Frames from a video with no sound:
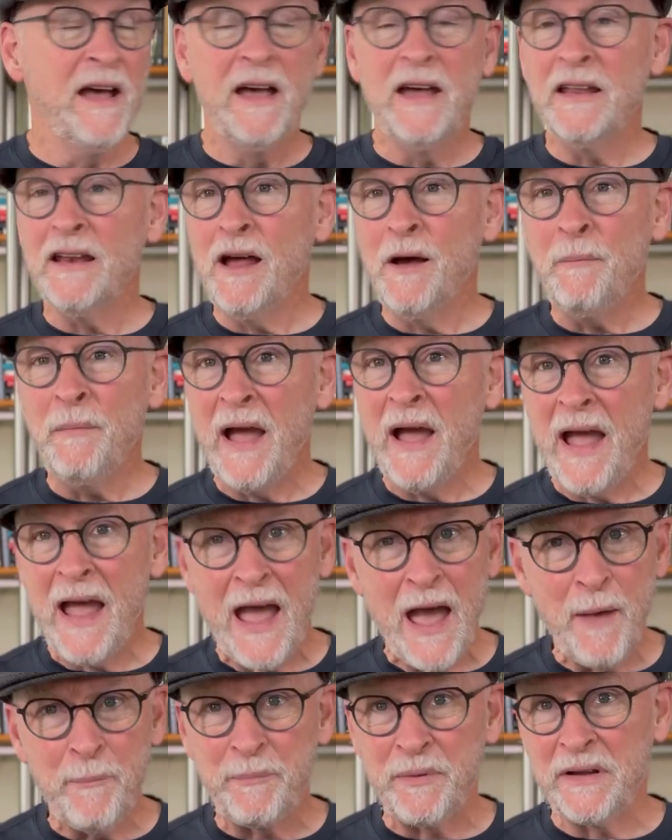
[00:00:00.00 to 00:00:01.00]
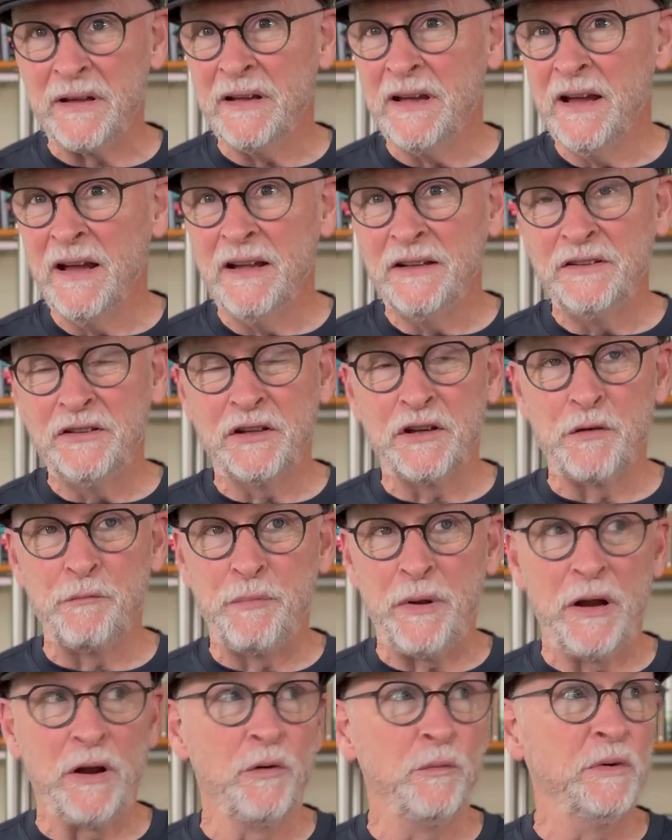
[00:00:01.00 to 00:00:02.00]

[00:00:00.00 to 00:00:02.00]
And I'm happy to compare